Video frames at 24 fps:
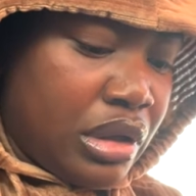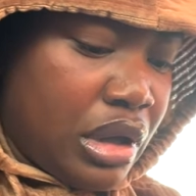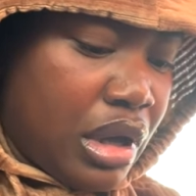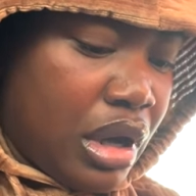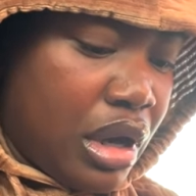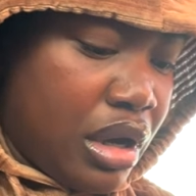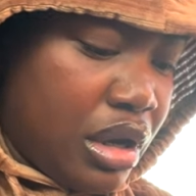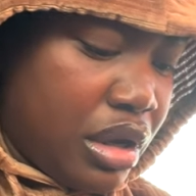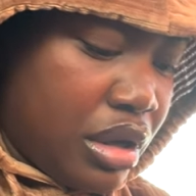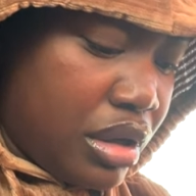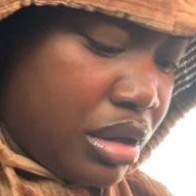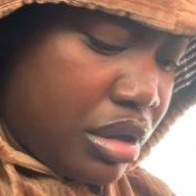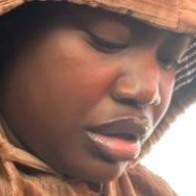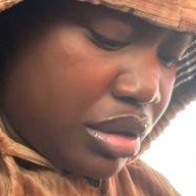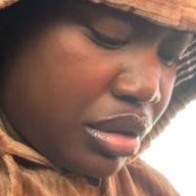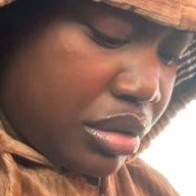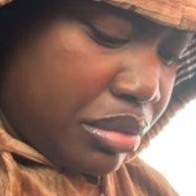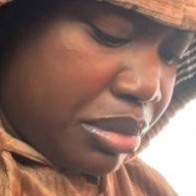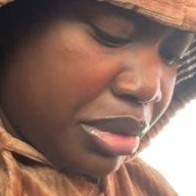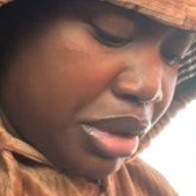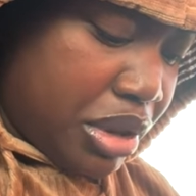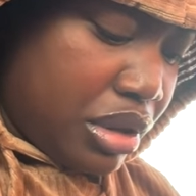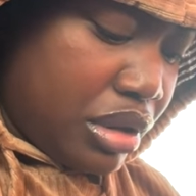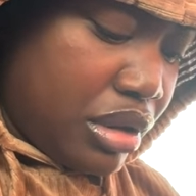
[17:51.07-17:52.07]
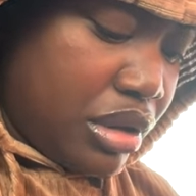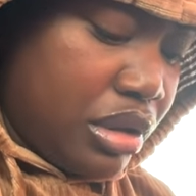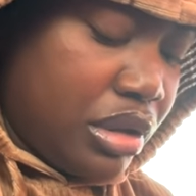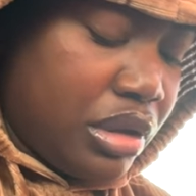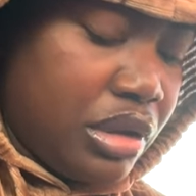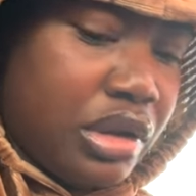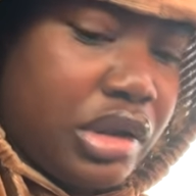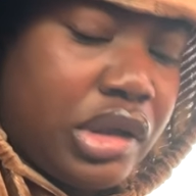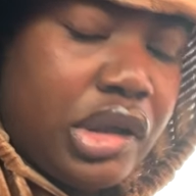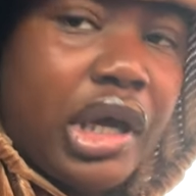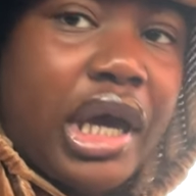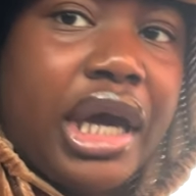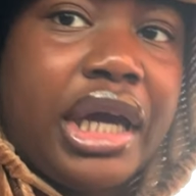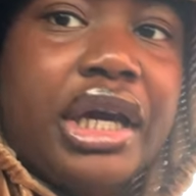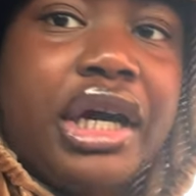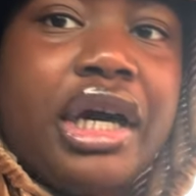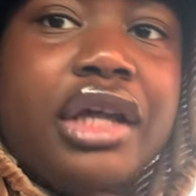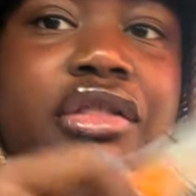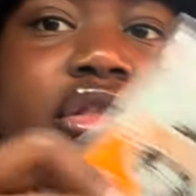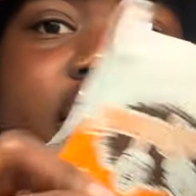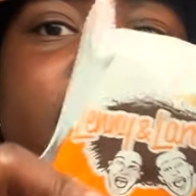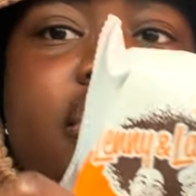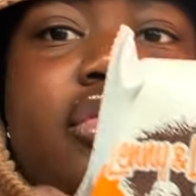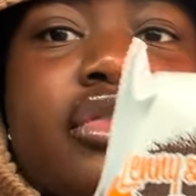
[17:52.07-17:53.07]
Um, I
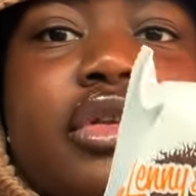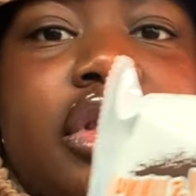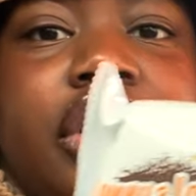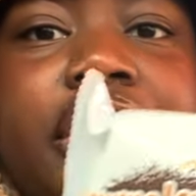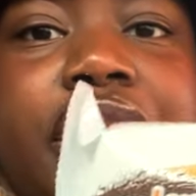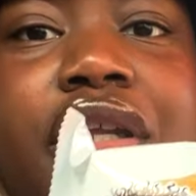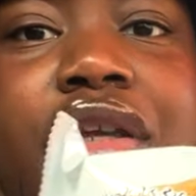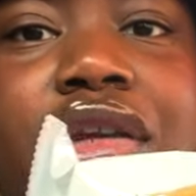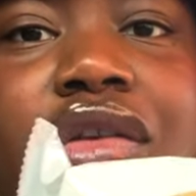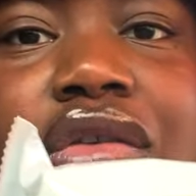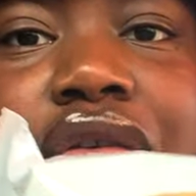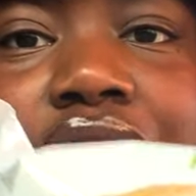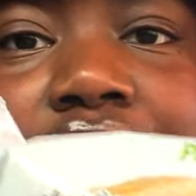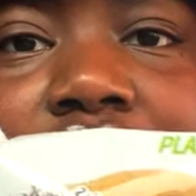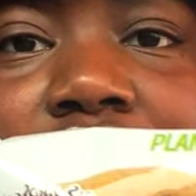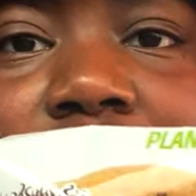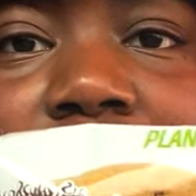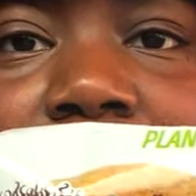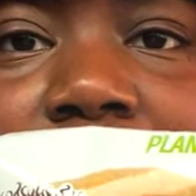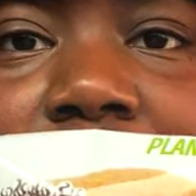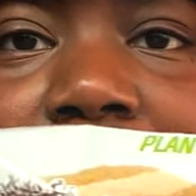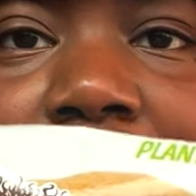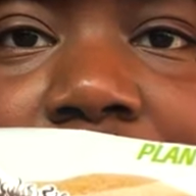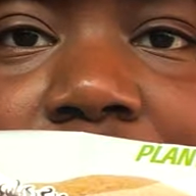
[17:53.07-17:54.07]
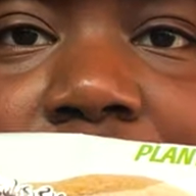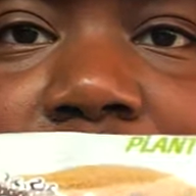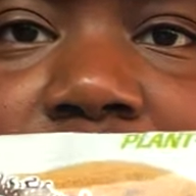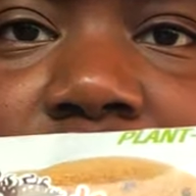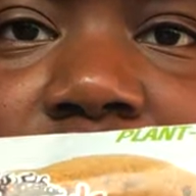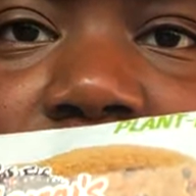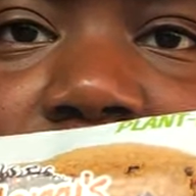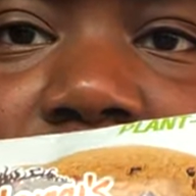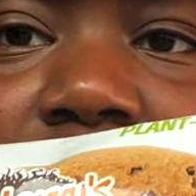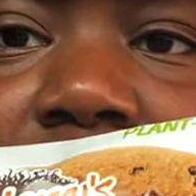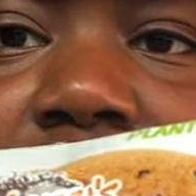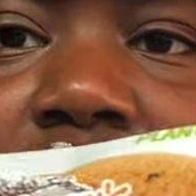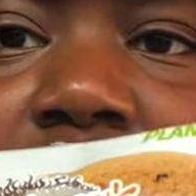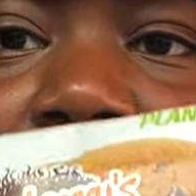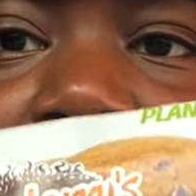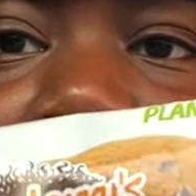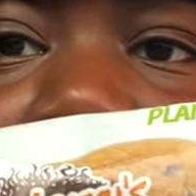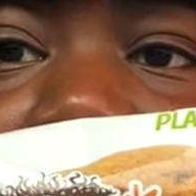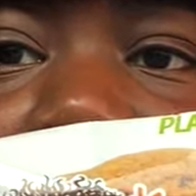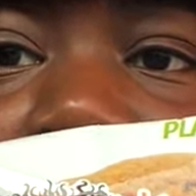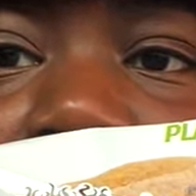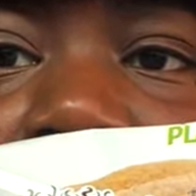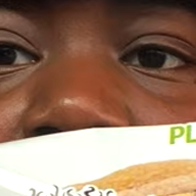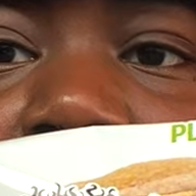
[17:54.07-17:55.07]
got this Lenny's and Larry's
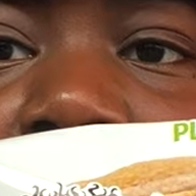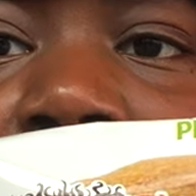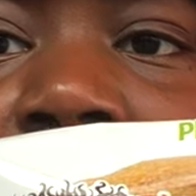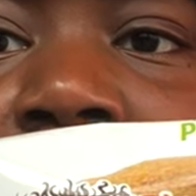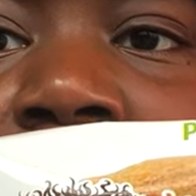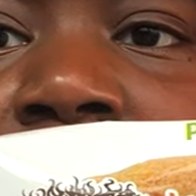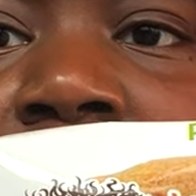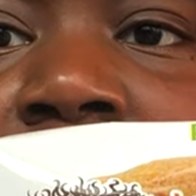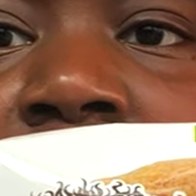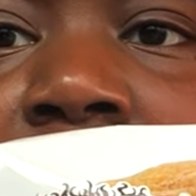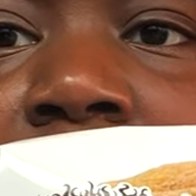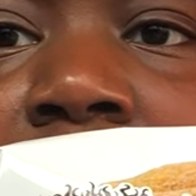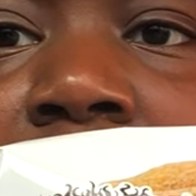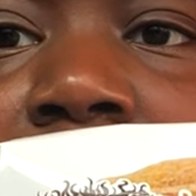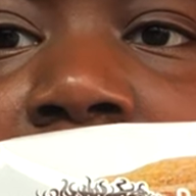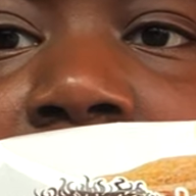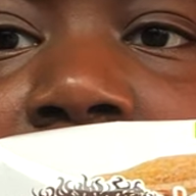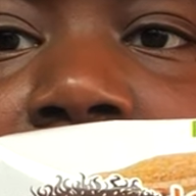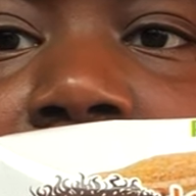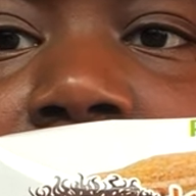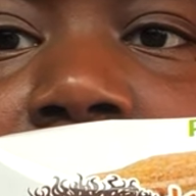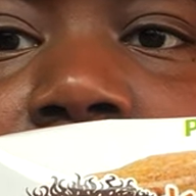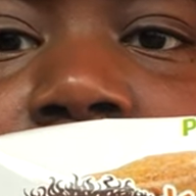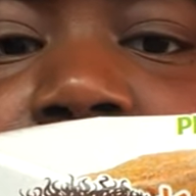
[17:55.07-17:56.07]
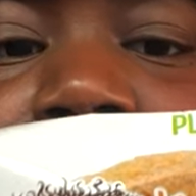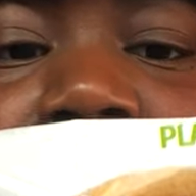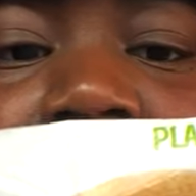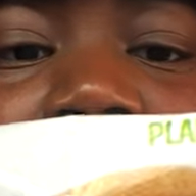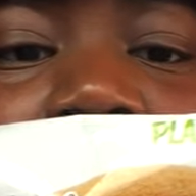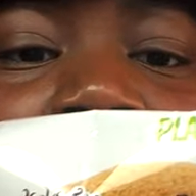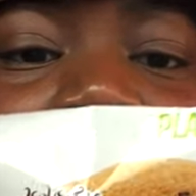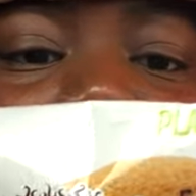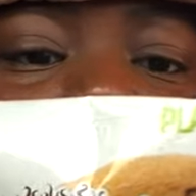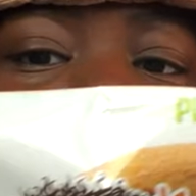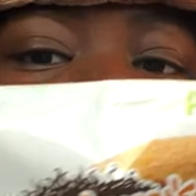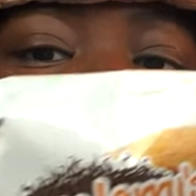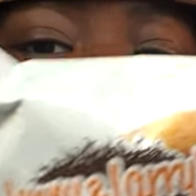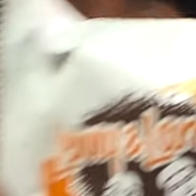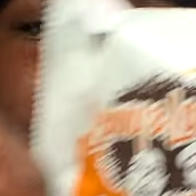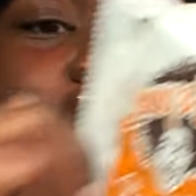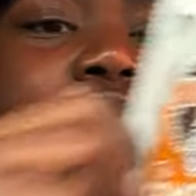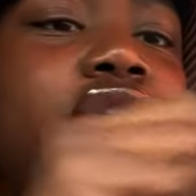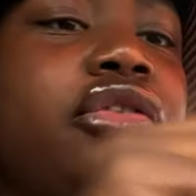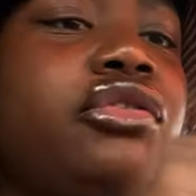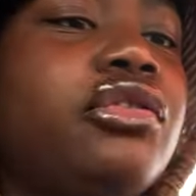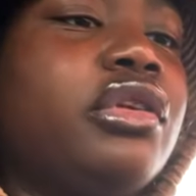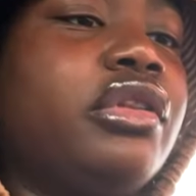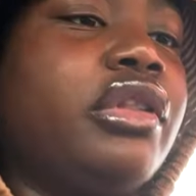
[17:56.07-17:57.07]
cookie. Um, it's,
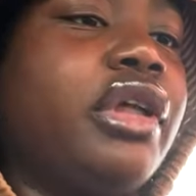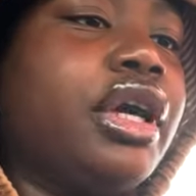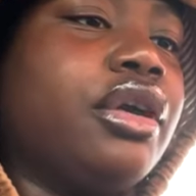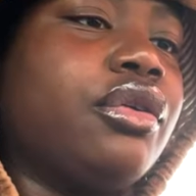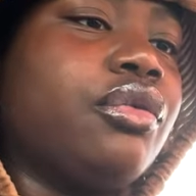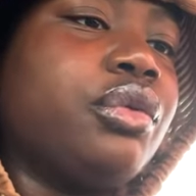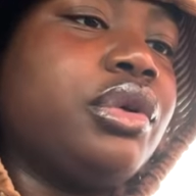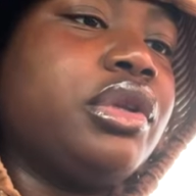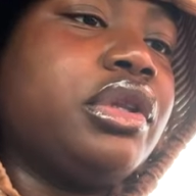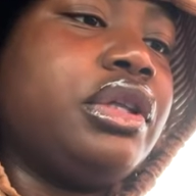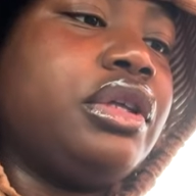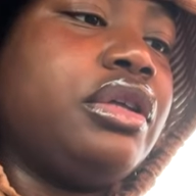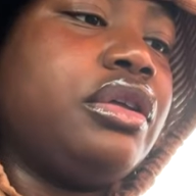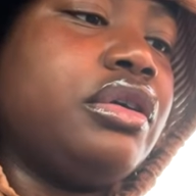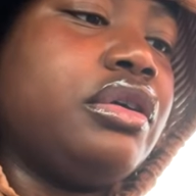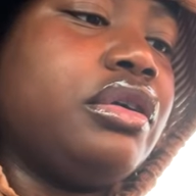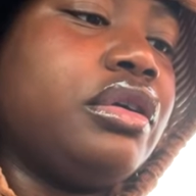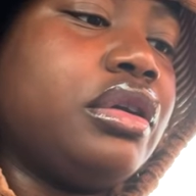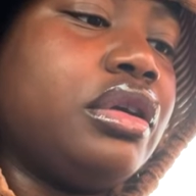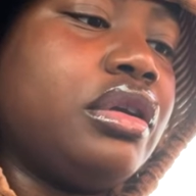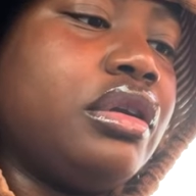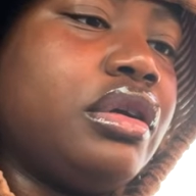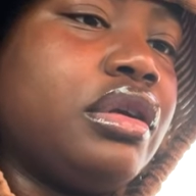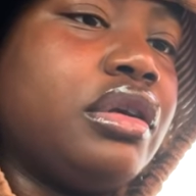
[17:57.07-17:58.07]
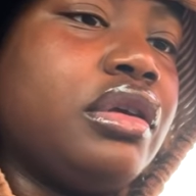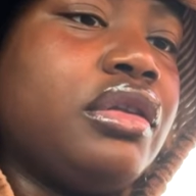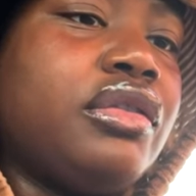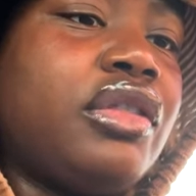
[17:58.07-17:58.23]
these are like really good.